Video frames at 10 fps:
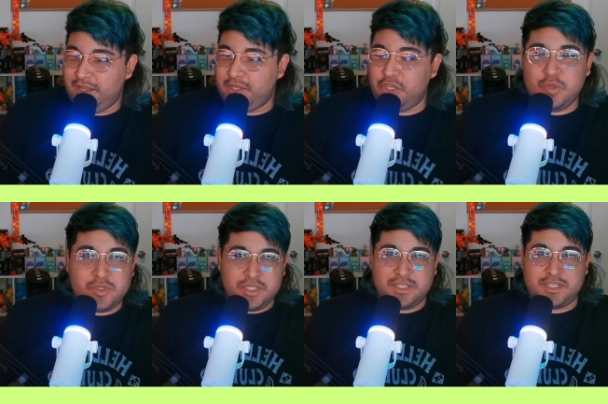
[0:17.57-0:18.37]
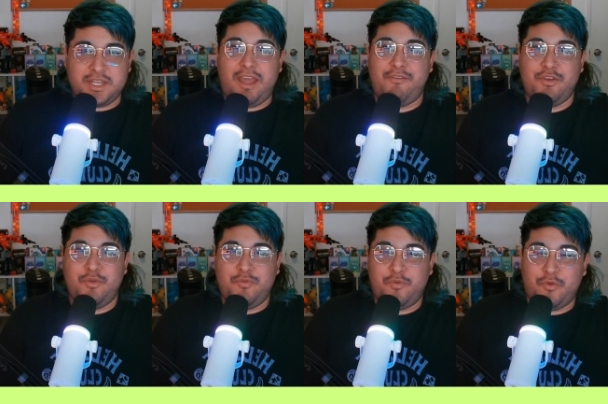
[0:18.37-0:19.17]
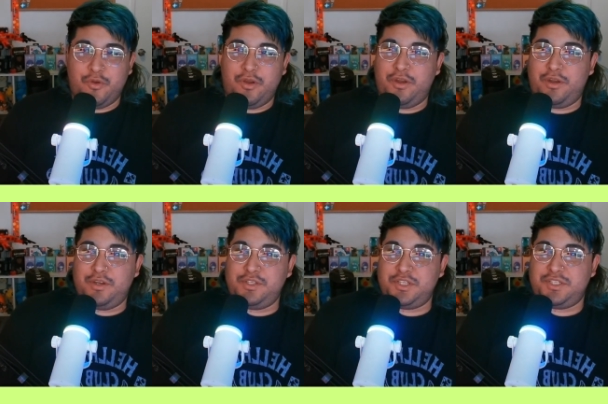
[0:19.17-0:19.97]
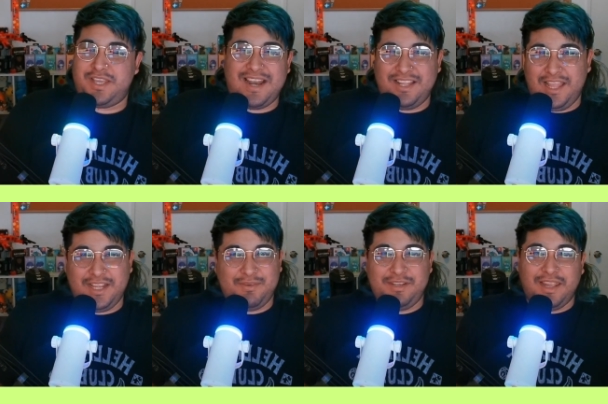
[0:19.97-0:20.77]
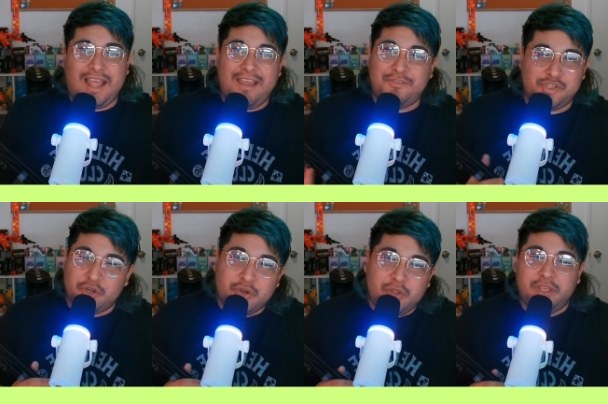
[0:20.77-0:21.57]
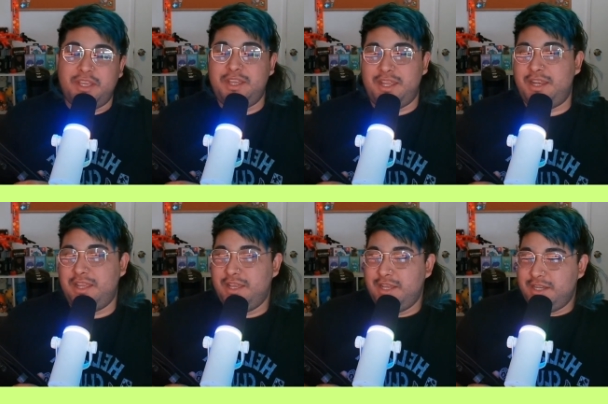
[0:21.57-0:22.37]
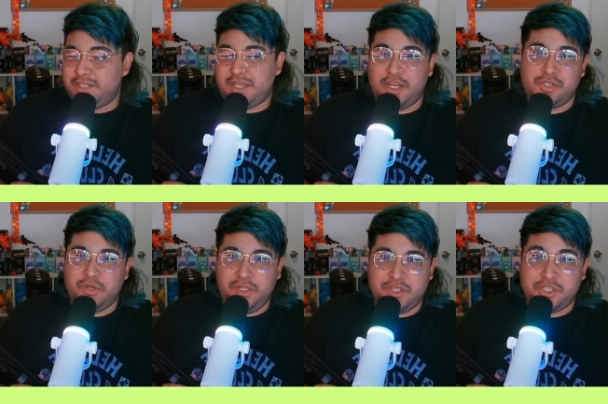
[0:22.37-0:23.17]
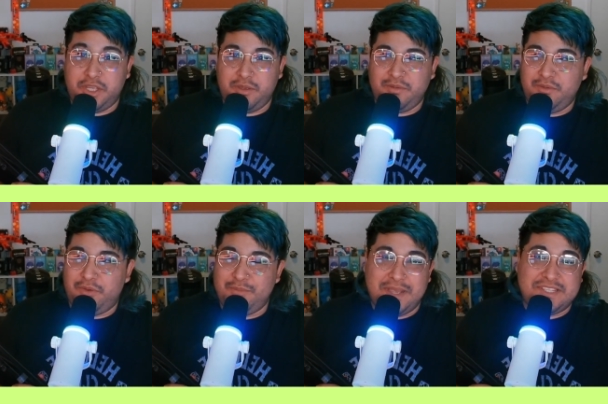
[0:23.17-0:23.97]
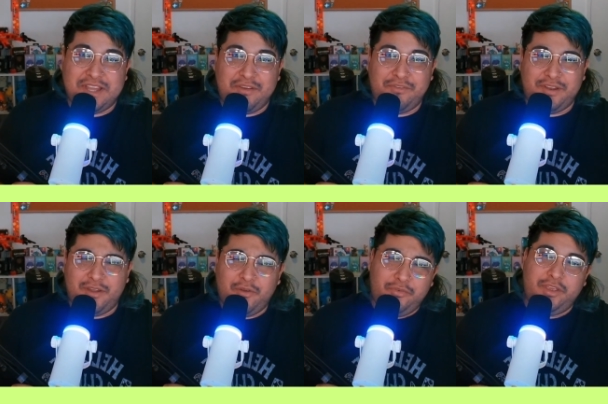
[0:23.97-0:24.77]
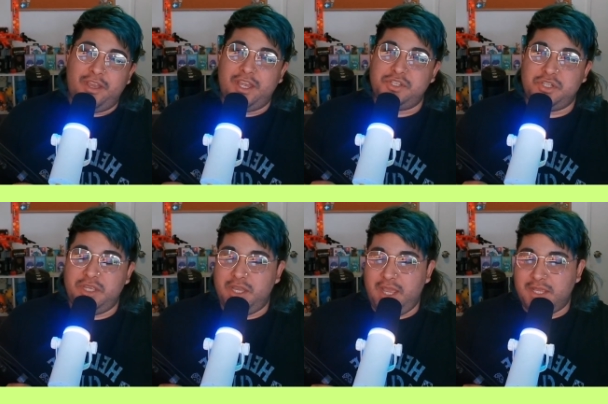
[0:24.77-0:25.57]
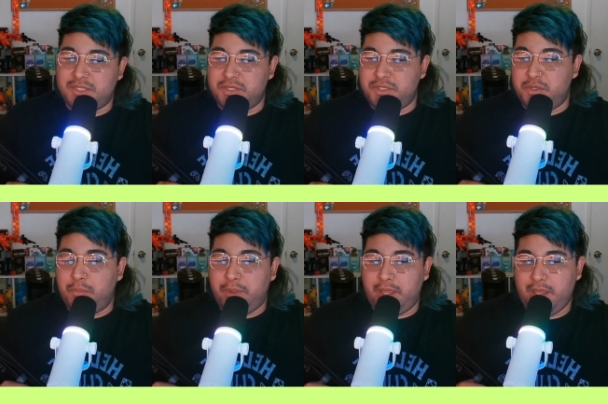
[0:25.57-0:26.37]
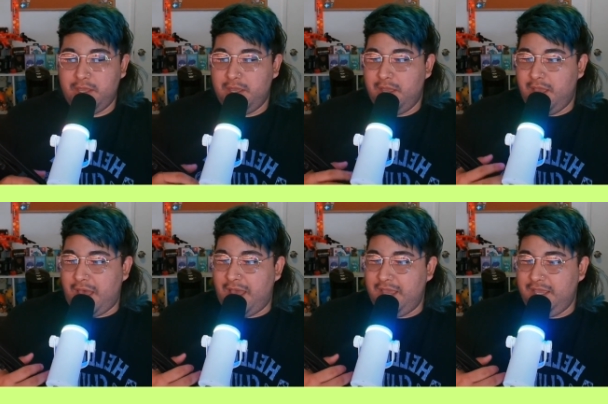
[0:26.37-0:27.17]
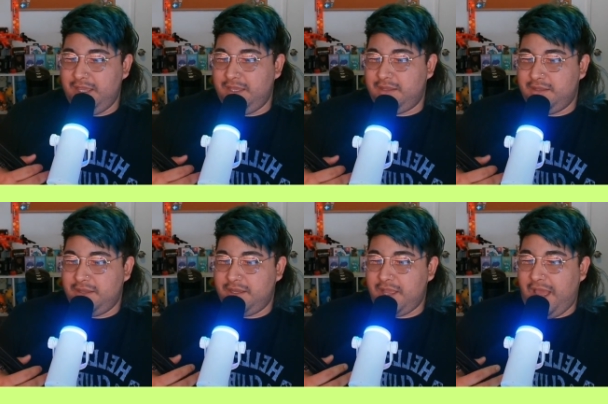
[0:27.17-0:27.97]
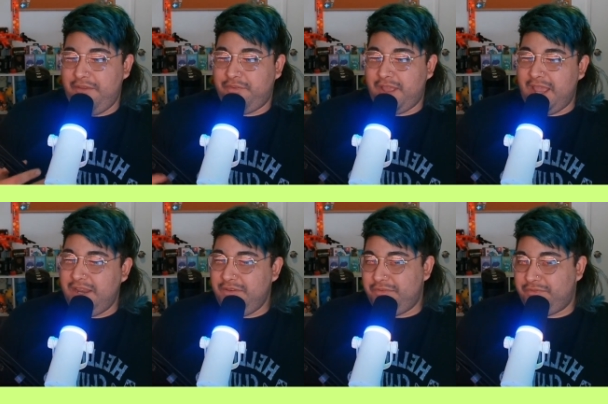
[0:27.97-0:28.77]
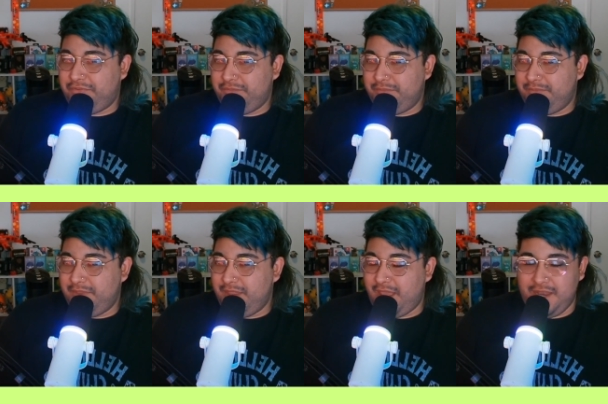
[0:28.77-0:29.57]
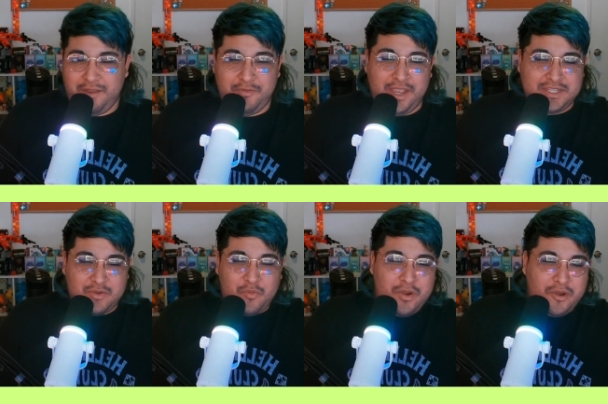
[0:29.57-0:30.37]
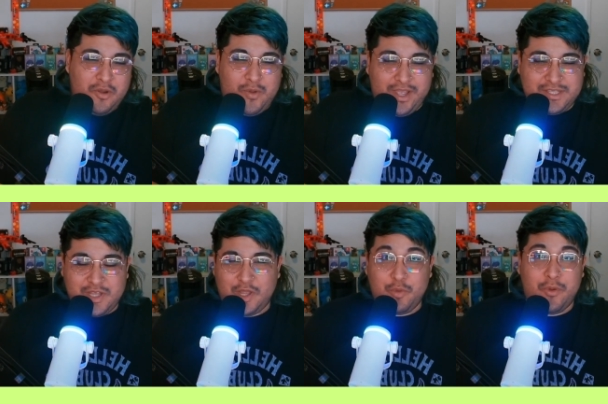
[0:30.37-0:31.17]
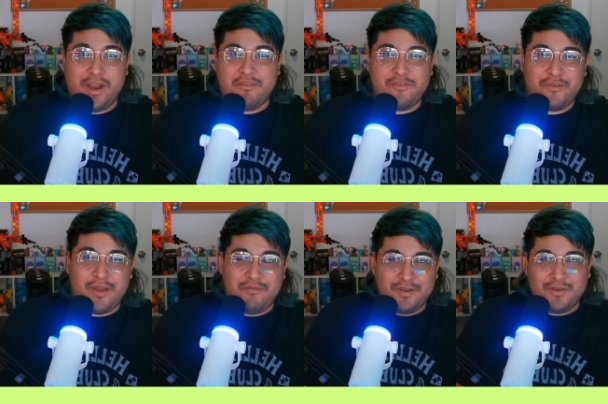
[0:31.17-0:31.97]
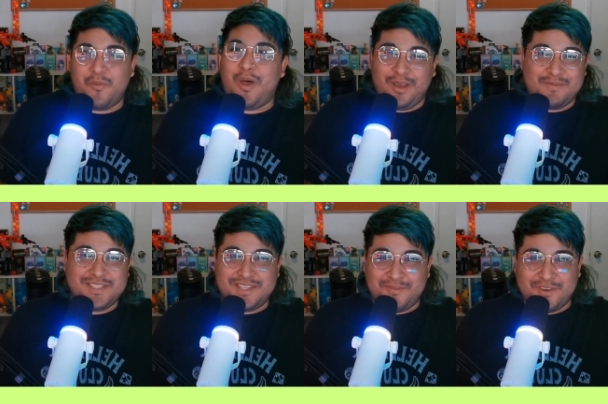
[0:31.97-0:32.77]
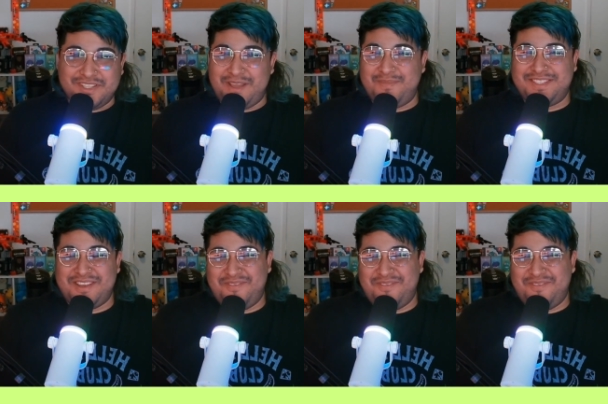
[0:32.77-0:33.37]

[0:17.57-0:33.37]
use this as an avenue for just kind of like live journaling and just kind of shooting the shit with myself and hopefully occasionally a guest or two but i have kind of and if you guys were wondering why it's called Whatever Forever, welcome to the first episode,